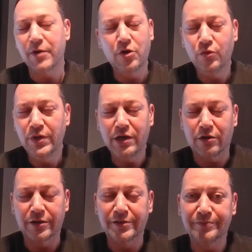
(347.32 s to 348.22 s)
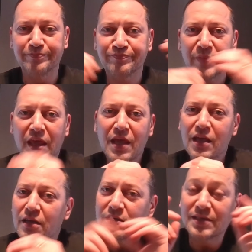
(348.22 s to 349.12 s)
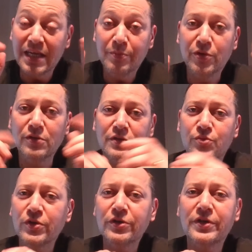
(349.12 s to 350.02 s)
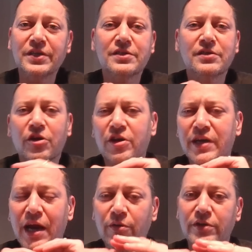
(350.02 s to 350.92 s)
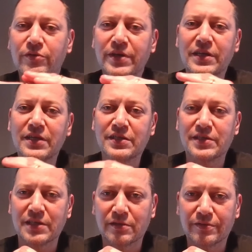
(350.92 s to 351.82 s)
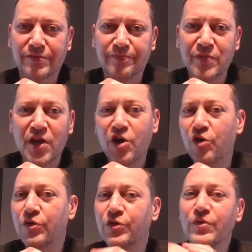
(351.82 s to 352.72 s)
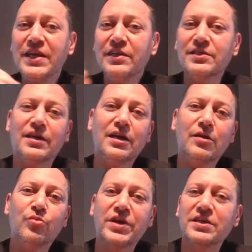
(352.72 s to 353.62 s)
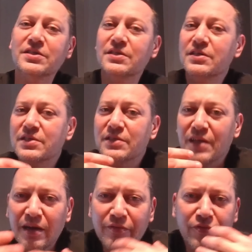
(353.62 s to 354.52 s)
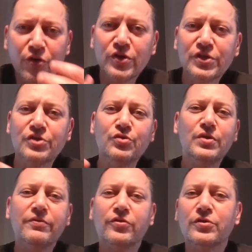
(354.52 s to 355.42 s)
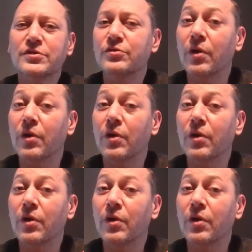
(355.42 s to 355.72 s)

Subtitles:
oh, the art. Staples' work is a character in itself. Her unique style brings this diverse universe to